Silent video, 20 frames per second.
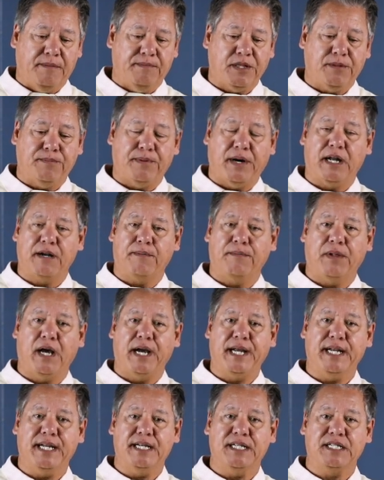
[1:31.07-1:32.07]
But the bottom
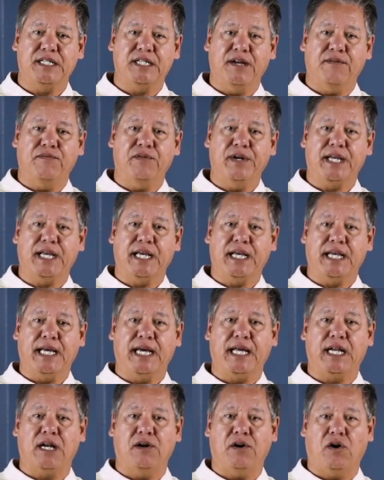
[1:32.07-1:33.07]
line is, if we can
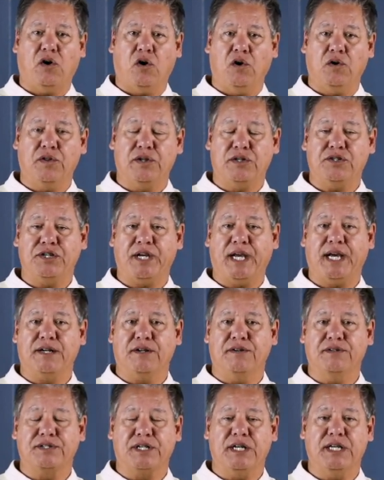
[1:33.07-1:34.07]
get all the
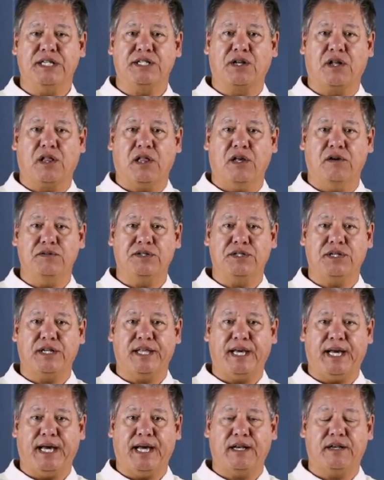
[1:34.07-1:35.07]
channels as close to
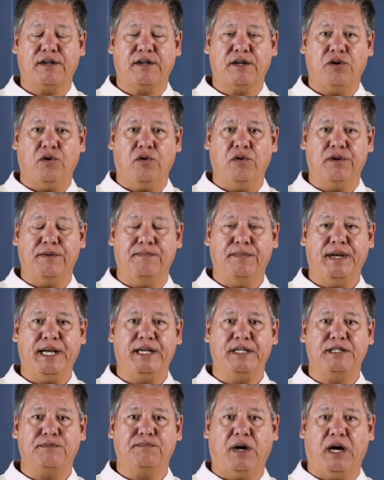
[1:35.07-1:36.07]
that golden mean as